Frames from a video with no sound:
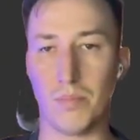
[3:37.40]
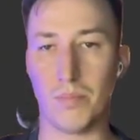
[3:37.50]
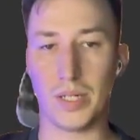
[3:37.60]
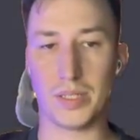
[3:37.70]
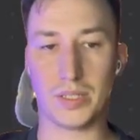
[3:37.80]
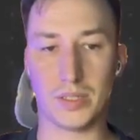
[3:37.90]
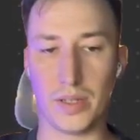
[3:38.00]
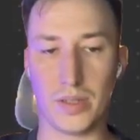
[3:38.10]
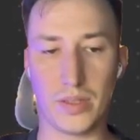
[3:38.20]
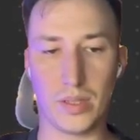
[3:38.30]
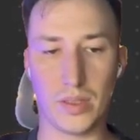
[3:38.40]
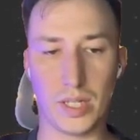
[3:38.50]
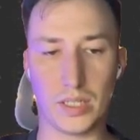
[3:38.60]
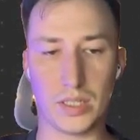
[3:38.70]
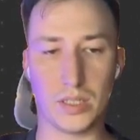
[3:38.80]
But the other thing
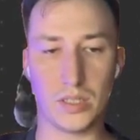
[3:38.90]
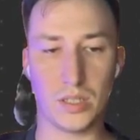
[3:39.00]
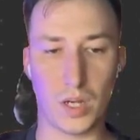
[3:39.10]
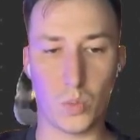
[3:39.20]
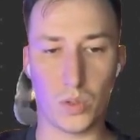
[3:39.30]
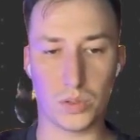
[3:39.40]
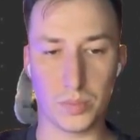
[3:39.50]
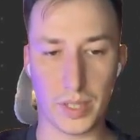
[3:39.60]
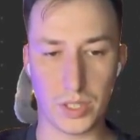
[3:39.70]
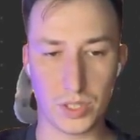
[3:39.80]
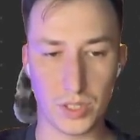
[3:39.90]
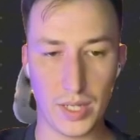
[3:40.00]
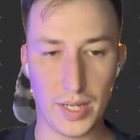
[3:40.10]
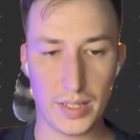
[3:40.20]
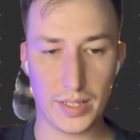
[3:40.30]
that I want to mention
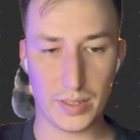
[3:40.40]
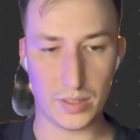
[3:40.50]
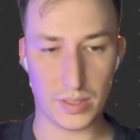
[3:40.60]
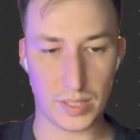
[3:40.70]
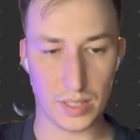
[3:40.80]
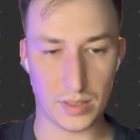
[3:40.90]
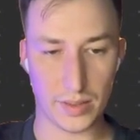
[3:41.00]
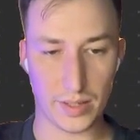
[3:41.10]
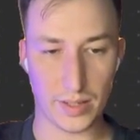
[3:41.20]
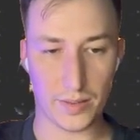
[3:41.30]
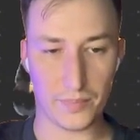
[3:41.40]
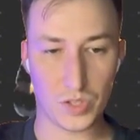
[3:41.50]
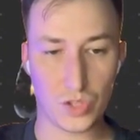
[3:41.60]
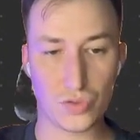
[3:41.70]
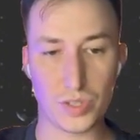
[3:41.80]
here is the
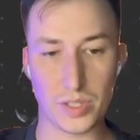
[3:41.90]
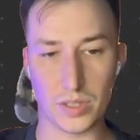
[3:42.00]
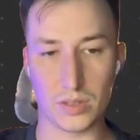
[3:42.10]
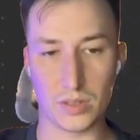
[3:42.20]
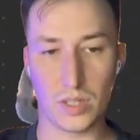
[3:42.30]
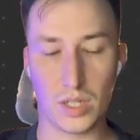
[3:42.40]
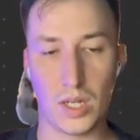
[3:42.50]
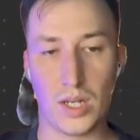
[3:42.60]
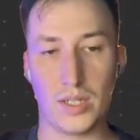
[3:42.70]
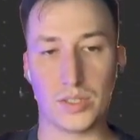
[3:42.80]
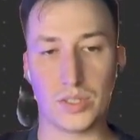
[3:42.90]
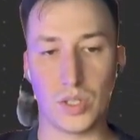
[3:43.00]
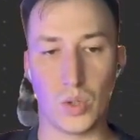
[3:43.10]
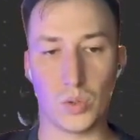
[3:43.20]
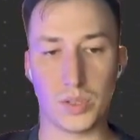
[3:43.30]
trigger.
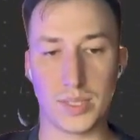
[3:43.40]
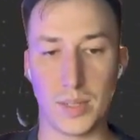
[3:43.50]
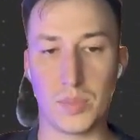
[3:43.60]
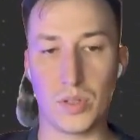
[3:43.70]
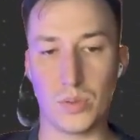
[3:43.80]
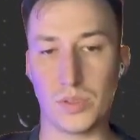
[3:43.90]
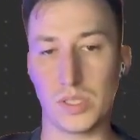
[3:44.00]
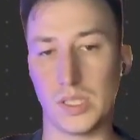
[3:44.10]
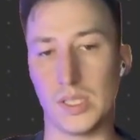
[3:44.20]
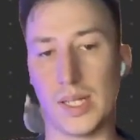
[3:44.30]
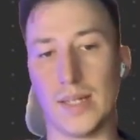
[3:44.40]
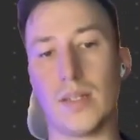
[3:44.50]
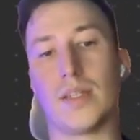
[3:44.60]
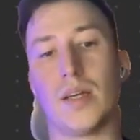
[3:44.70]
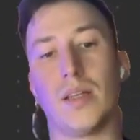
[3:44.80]
So some nodes in
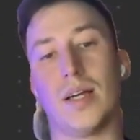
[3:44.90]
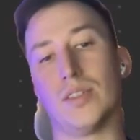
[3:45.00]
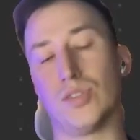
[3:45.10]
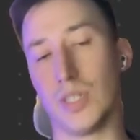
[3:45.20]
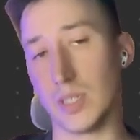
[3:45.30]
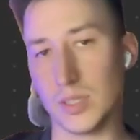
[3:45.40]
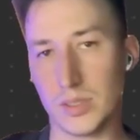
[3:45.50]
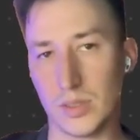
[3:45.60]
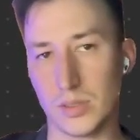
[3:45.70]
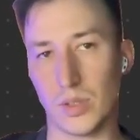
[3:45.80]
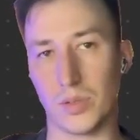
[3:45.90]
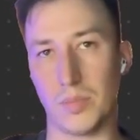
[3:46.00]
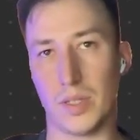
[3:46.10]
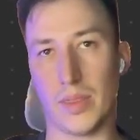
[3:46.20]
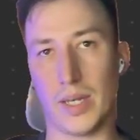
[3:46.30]
N8N are triggers. So it
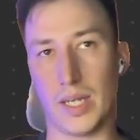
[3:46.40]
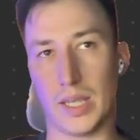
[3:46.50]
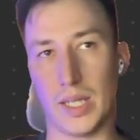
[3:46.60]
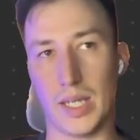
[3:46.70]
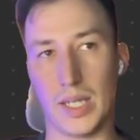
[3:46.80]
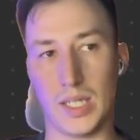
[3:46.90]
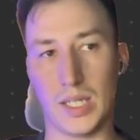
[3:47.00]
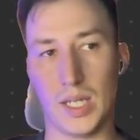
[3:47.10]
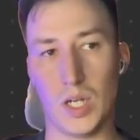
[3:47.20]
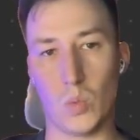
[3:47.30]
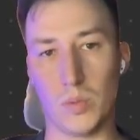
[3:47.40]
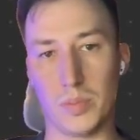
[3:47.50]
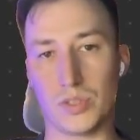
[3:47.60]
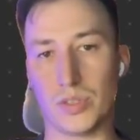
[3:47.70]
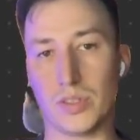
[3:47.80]
means that they will
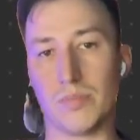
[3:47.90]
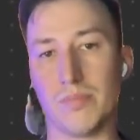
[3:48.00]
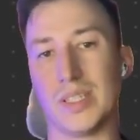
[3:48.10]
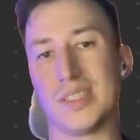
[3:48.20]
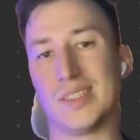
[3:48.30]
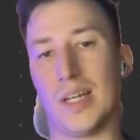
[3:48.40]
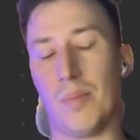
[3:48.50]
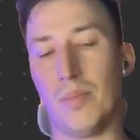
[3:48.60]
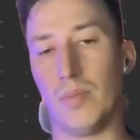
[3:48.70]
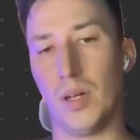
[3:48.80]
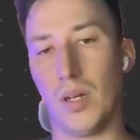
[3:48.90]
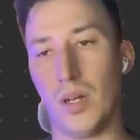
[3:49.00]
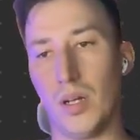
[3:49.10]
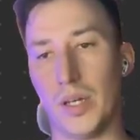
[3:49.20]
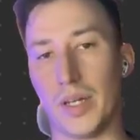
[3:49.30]
be triggered by some
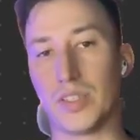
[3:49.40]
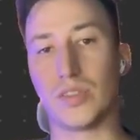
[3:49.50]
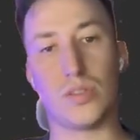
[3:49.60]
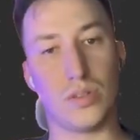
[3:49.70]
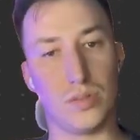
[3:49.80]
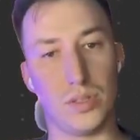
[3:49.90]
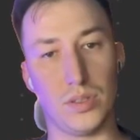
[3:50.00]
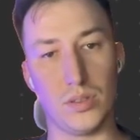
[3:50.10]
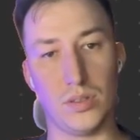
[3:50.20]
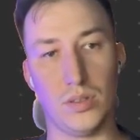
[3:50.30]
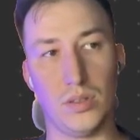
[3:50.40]
external